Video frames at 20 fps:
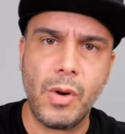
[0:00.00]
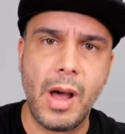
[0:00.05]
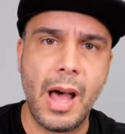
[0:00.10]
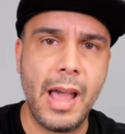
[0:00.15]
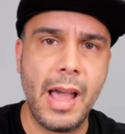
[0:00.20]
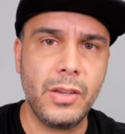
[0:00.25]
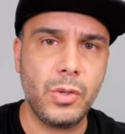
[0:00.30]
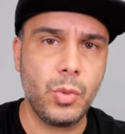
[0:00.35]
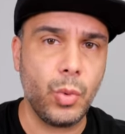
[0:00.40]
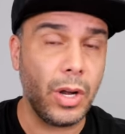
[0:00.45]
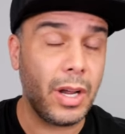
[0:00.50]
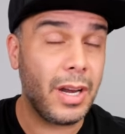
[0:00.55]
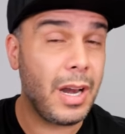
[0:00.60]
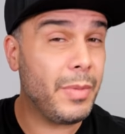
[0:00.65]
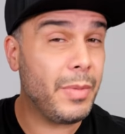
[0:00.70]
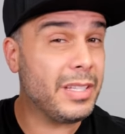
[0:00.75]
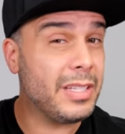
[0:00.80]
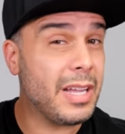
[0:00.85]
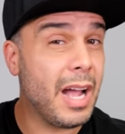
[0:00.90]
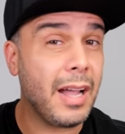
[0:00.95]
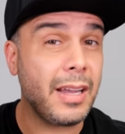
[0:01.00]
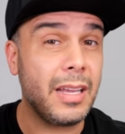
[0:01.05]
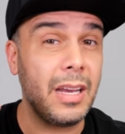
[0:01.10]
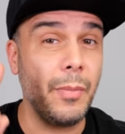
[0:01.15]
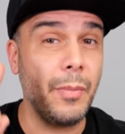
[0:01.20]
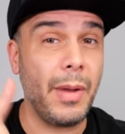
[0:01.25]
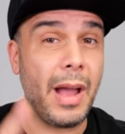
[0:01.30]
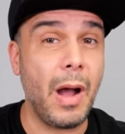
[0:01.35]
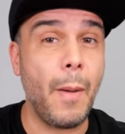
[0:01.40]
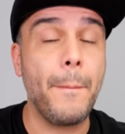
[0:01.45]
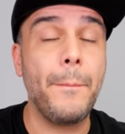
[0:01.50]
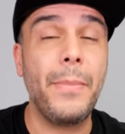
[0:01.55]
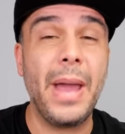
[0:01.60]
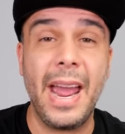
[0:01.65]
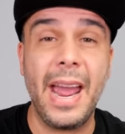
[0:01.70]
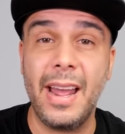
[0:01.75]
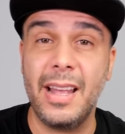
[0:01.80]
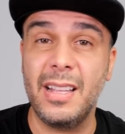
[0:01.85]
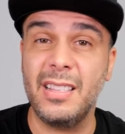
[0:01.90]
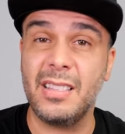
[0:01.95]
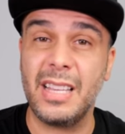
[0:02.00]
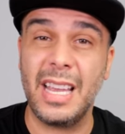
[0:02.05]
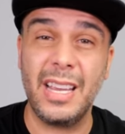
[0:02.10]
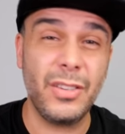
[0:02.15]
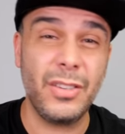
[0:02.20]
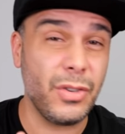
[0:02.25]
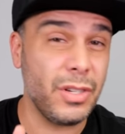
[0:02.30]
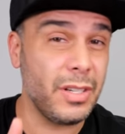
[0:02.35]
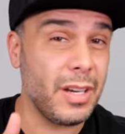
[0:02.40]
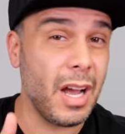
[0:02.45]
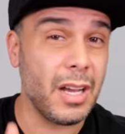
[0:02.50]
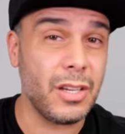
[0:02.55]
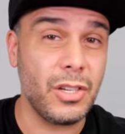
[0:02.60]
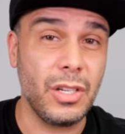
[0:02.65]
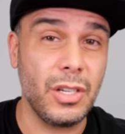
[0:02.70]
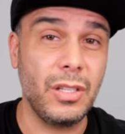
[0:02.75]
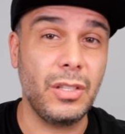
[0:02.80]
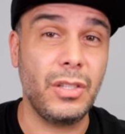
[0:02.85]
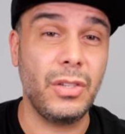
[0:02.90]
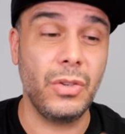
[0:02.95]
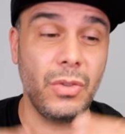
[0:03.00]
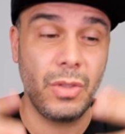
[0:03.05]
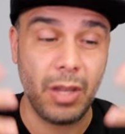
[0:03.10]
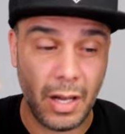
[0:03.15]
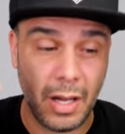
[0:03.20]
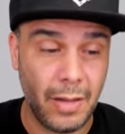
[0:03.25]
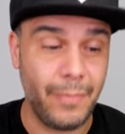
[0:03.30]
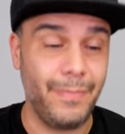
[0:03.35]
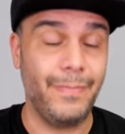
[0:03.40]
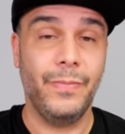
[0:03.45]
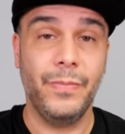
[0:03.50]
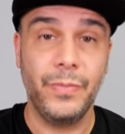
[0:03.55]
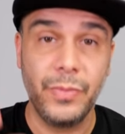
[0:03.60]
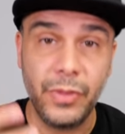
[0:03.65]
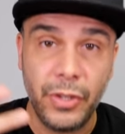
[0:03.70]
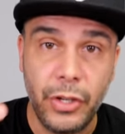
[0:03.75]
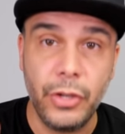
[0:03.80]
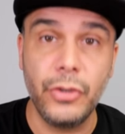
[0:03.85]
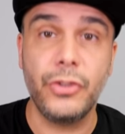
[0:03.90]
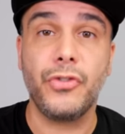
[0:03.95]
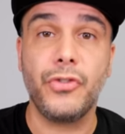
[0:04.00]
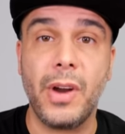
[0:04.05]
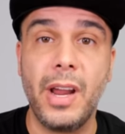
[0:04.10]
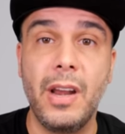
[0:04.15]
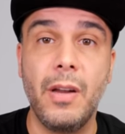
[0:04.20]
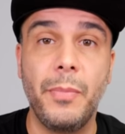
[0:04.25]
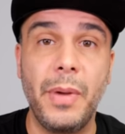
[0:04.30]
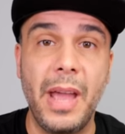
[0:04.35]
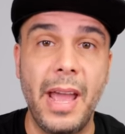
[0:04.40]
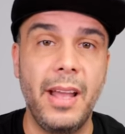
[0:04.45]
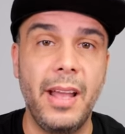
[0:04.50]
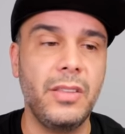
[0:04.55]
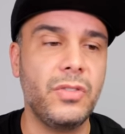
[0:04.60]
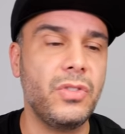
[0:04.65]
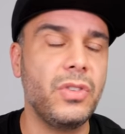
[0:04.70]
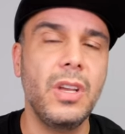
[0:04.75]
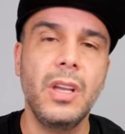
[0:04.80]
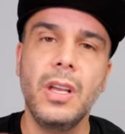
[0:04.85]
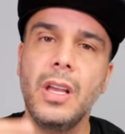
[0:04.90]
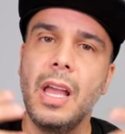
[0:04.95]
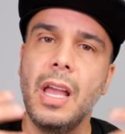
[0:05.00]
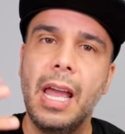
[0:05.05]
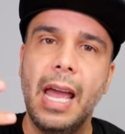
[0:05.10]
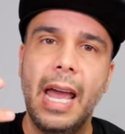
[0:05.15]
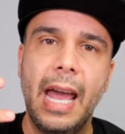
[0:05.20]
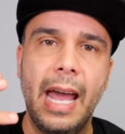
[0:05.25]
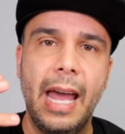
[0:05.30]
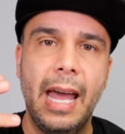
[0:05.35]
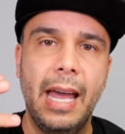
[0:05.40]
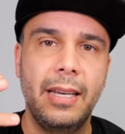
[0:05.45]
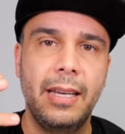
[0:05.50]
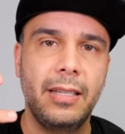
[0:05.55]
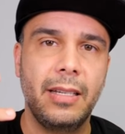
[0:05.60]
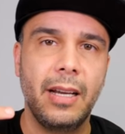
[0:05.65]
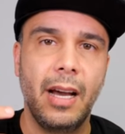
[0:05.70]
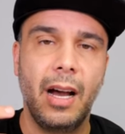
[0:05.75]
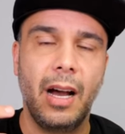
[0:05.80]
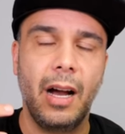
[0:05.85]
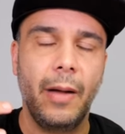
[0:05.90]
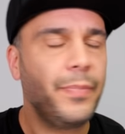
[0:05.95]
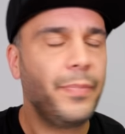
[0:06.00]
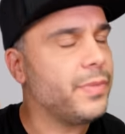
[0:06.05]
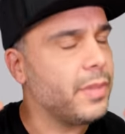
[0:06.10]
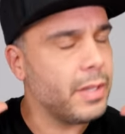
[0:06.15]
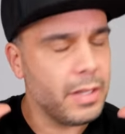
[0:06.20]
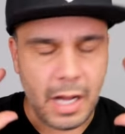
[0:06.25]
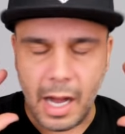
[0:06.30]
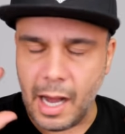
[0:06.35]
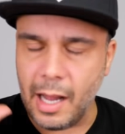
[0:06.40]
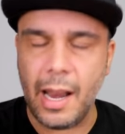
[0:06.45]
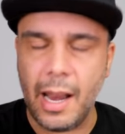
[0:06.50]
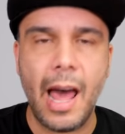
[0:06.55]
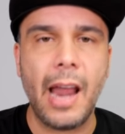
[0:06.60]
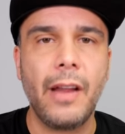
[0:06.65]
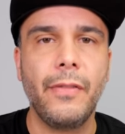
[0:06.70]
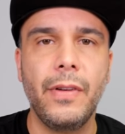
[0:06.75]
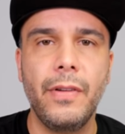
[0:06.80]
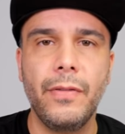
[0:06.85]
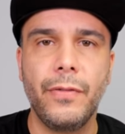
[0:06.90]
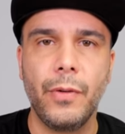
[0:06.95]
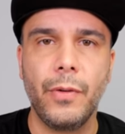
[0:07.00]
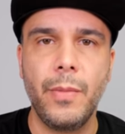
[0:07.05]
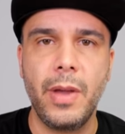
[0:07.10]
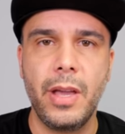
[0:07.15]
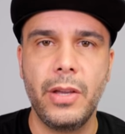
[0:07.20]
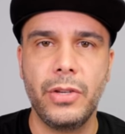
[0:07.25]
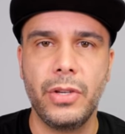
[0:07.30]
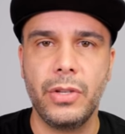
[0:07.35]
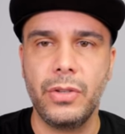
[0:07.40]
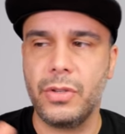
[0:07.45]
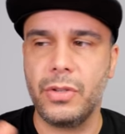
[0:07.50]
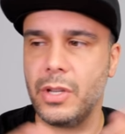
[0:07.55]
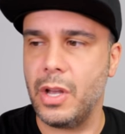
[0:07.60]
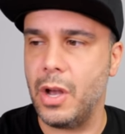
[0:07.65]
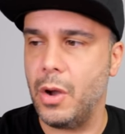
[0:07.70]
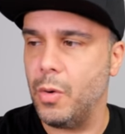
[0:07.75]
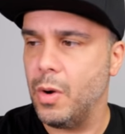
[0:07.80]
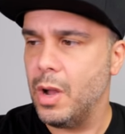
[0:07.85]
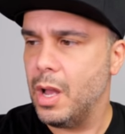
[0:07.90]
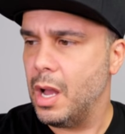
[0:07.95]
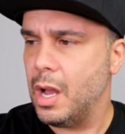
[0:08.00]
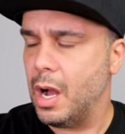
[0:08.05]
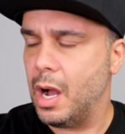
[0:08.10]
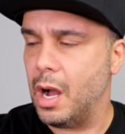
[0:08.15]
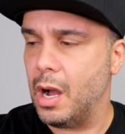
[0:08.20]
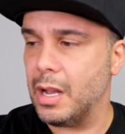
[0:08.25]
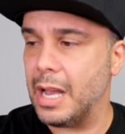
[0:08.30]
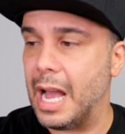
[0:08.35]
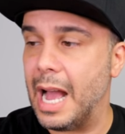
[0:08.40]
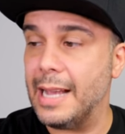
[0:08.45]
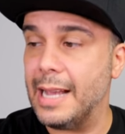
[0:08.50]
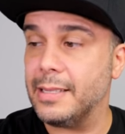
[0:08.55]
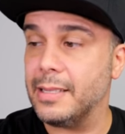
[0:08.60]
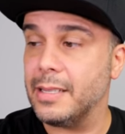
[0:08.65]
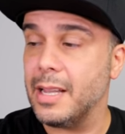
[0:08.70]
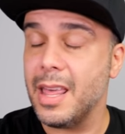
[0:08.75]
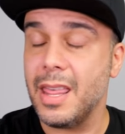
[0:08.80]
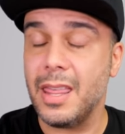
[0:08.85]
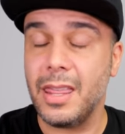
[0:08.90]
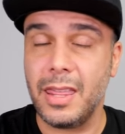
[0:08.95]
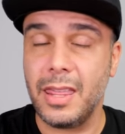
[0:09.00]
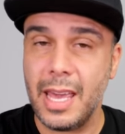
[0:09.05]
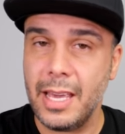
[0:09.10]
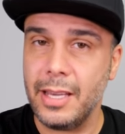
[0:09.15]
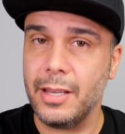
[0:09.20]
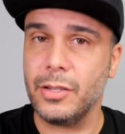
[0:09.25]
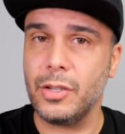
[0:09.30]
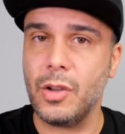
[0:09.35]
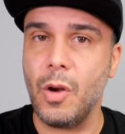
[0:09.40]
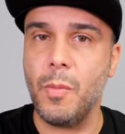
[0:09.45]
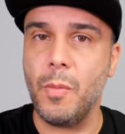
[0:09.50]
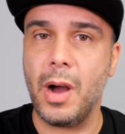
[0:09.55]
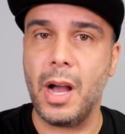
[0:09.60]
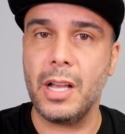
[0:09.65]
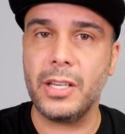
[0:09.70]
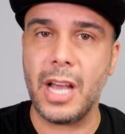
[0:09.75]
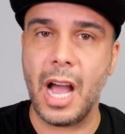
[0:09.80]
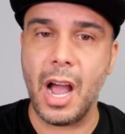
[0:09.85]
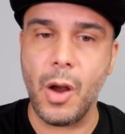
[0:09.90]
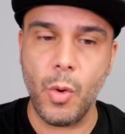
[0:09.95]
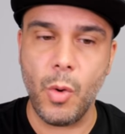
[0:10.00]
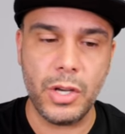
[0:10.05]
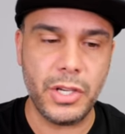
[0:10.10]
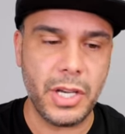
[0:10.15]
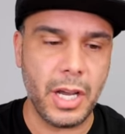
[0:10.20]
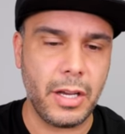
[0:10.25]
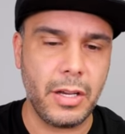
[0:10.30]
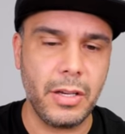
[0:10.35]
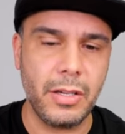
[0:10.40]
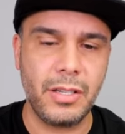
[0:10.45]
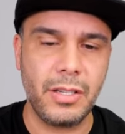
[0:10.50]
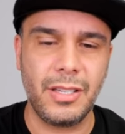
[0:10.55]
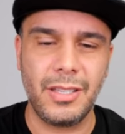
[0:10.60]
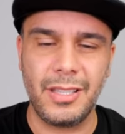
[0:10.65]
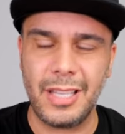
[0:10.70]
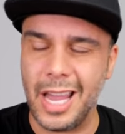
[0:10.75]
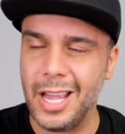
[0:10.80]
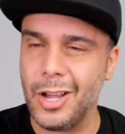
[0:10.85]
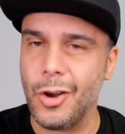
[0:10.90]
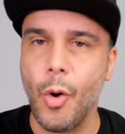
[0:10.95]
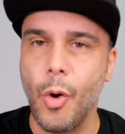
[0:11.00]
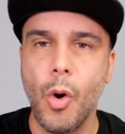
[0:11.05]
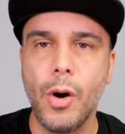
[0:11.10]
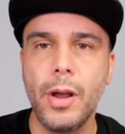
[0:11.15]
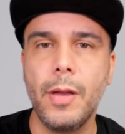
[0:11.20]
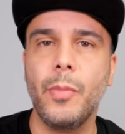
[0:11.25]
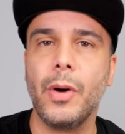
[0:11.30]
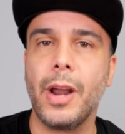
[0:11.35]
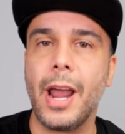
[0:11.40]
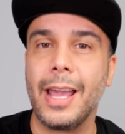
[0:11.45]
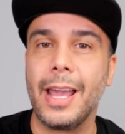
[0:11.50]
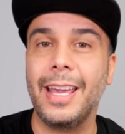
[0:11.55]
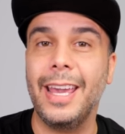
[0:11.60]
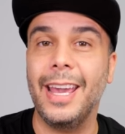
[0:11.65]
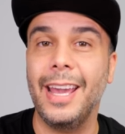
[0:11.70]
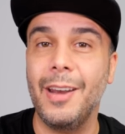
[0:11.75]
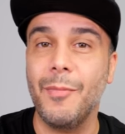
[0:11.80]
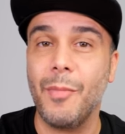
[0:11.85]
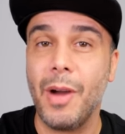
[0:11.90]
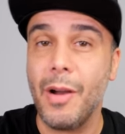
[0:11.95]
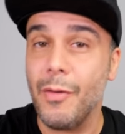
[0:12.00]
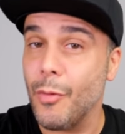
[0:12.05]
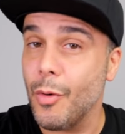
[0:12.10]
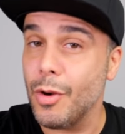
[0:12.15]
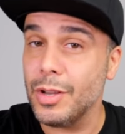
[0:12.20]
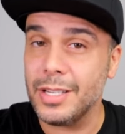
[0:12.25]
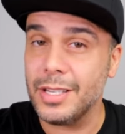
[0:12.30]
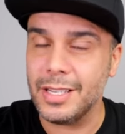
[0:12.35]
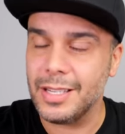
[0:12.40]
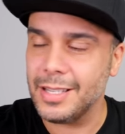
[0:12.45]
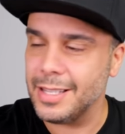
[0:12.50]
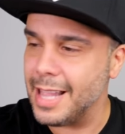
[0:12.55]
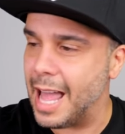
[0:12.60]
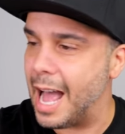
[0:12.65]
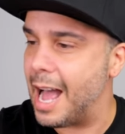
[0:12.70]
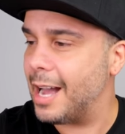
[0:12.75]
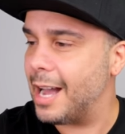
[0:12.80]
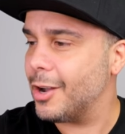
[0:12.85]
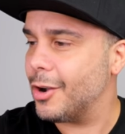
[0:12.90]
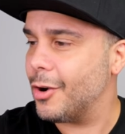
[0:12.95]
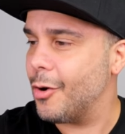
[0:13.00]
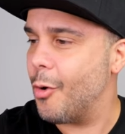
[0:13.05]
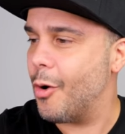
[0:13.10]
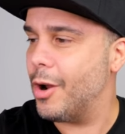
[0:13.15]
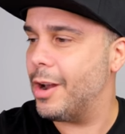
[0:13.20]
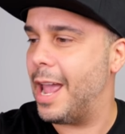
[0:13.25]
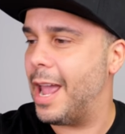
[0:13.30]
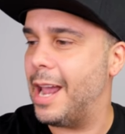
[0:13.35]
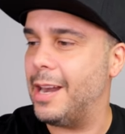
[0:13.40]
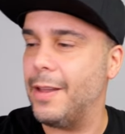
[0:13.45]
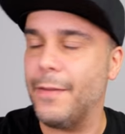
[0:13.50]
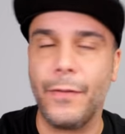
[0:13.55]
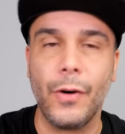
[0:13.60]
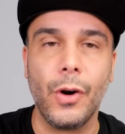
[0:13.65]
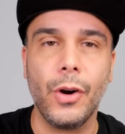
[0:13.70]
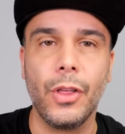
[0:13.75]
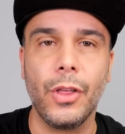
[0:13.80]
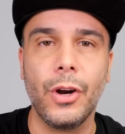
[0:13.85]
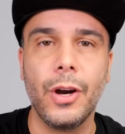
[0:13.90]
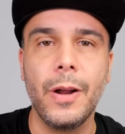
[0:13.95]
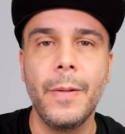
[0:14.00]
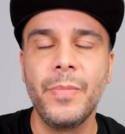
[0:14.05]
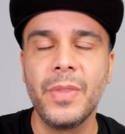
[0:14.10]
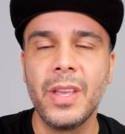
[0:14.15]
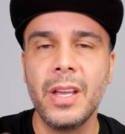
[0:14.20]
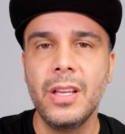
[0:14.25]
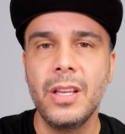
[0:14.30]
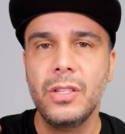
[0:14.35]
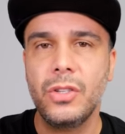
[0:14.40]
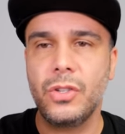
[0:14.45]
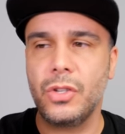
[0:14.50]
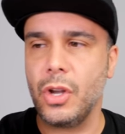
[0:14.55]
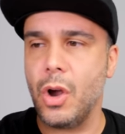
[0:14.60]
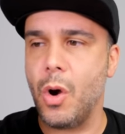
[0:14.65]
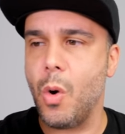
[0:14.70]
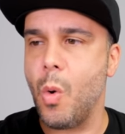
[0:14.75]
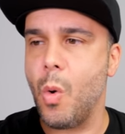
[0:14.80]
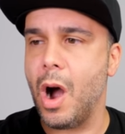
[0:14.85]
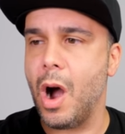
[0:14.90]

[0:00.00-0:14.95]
drives. We're going to be talking about pens, introduction to the new trend of pens, and a lot of information. So guys, thank you so much. I wish I could stay going, but I can't. My voice is not going any further. So